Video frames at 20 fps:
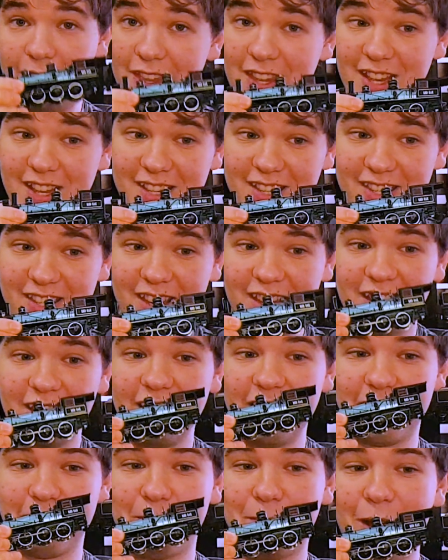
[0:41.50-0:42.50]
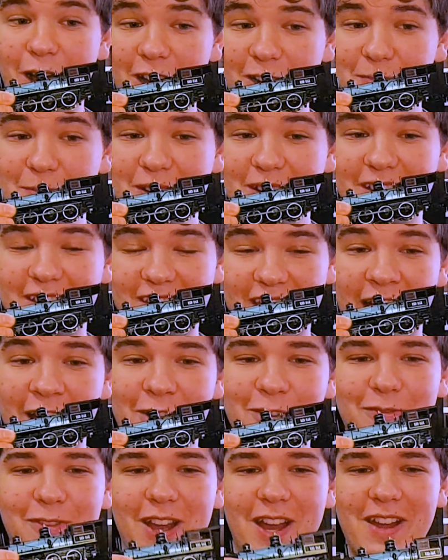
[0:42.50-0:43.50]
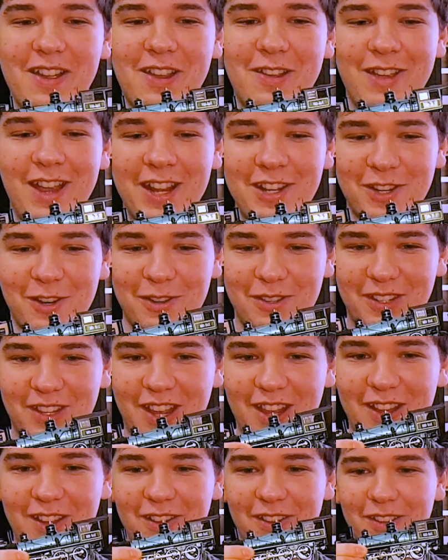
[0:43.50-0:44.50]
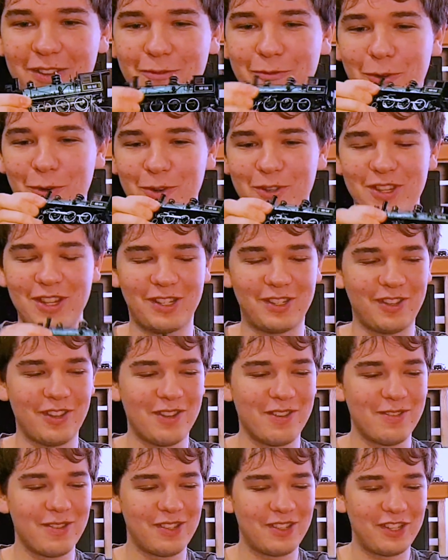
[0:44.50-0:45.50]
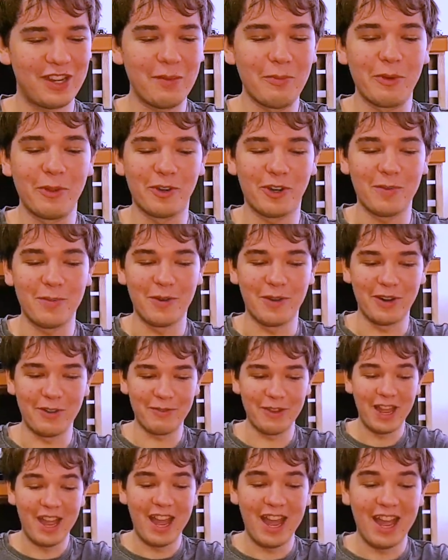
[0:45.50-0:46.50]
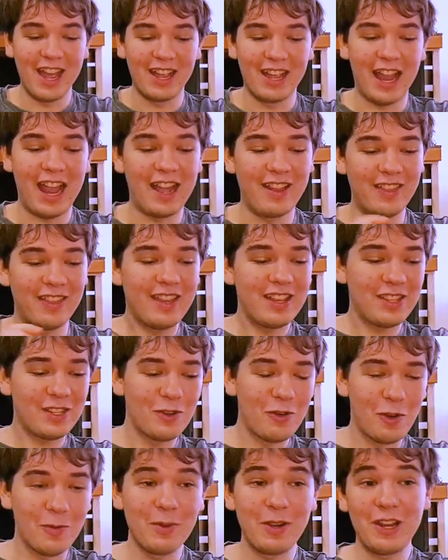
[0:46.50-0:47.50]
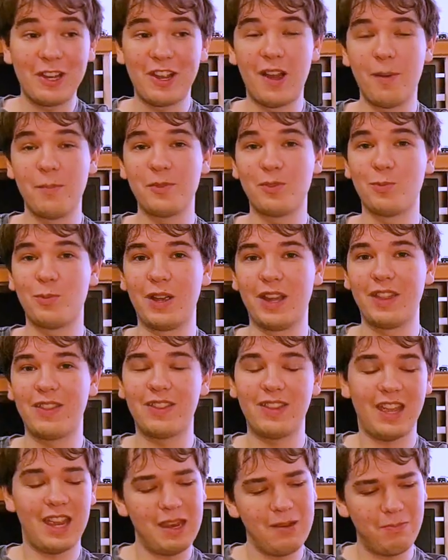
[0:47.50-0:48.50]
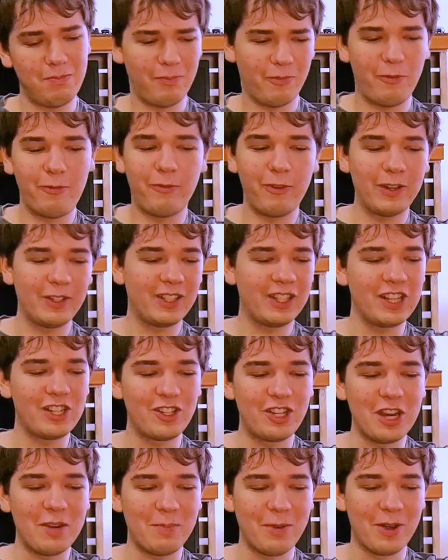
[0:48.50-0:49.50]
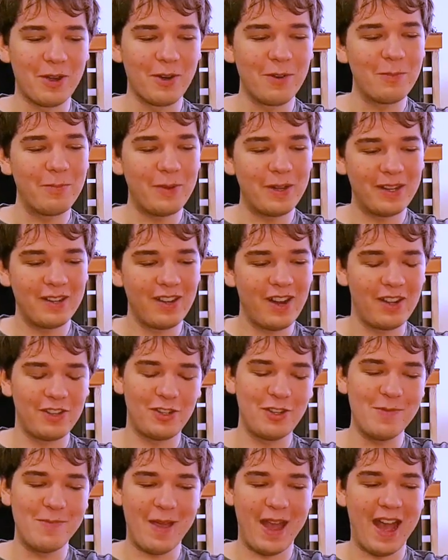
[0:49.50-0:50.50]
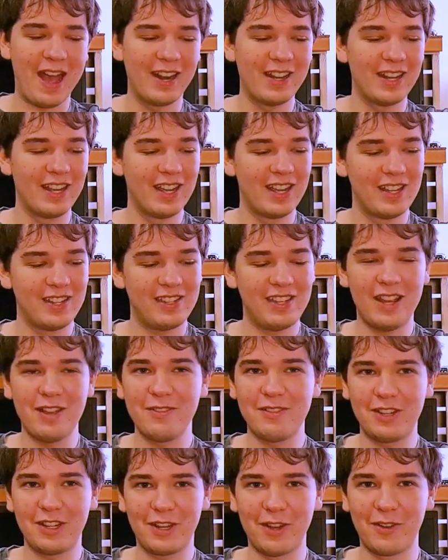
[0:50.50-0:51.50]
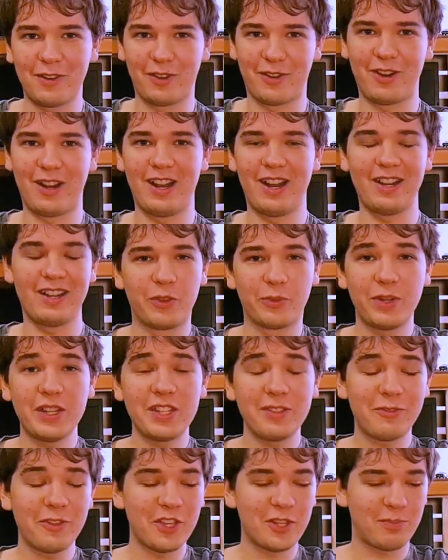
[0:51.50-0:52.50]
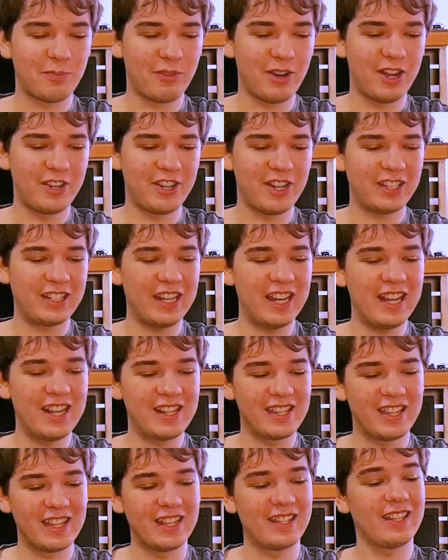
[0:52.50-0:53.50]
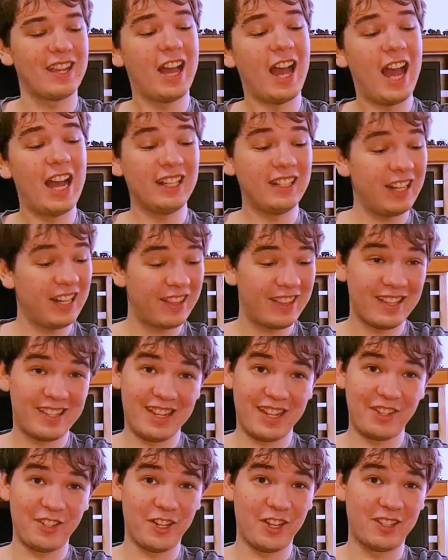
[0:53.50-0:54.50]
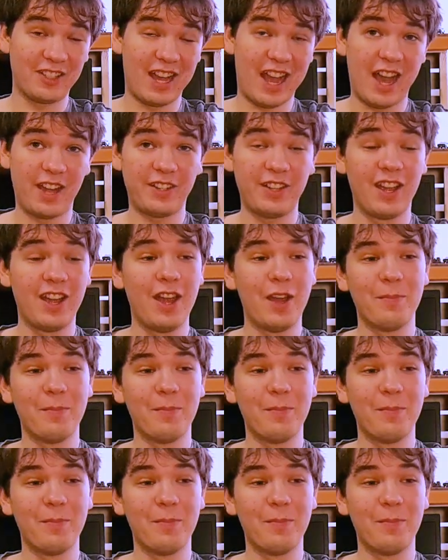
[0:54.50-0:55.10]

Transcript: This is a Bachmann Sound Value HO scale 460 steam locomotive. And this normally comes with a fairly cheapo, but not too bad, sound decoder in it. The reason for this project is that I like this engine a lot.